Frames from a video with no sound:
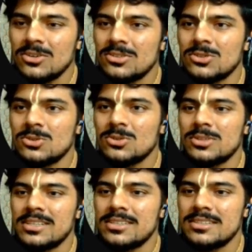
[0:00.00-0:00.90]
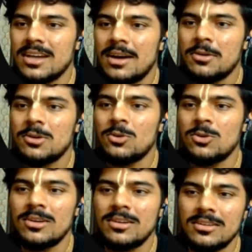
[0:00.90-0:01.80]
Also has
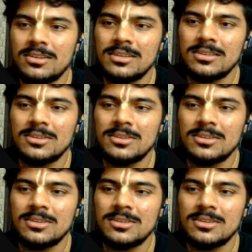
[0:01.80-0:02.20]
our whole,